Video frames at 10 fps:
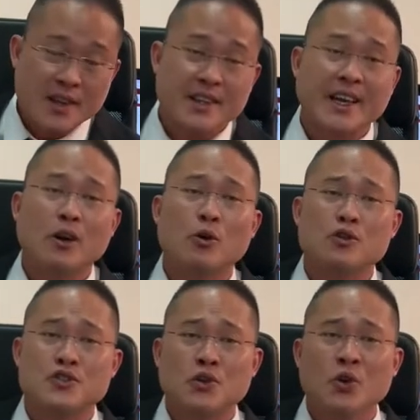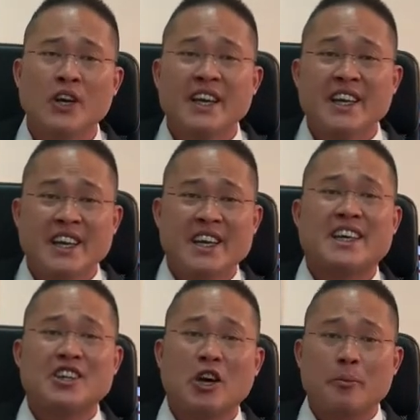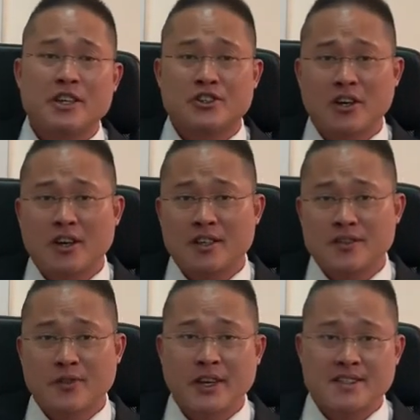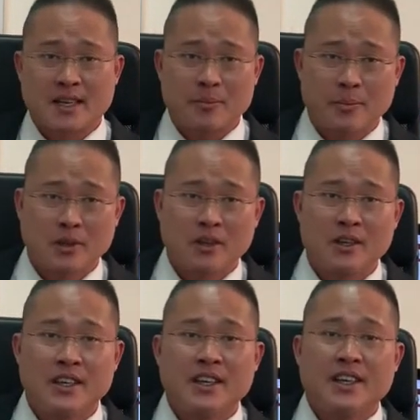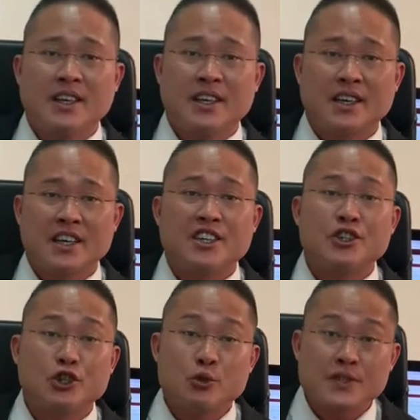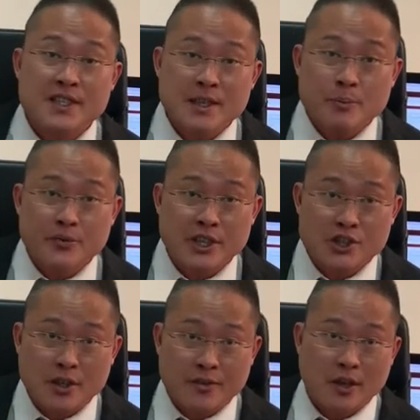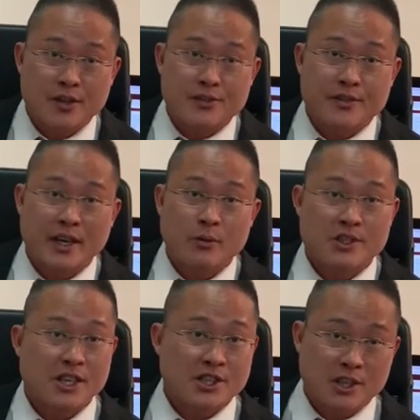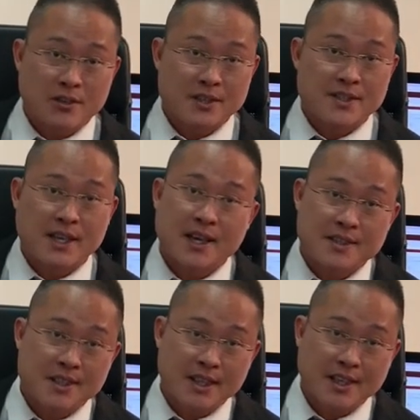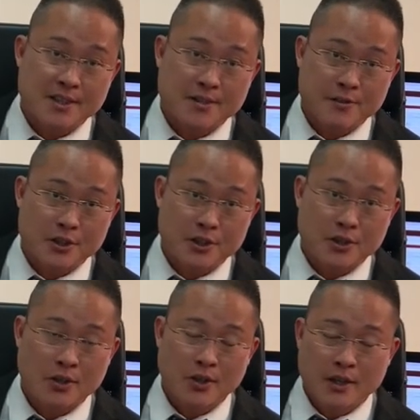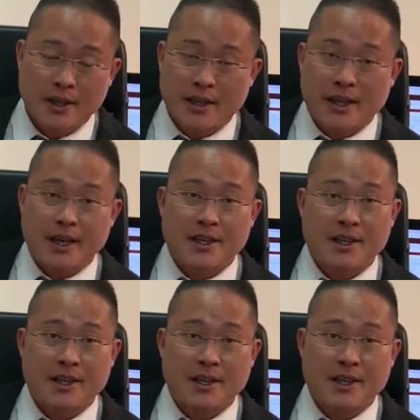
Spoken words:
There are also economic torts, for example, inducing breach of contract, which I shall discuss in a later video. And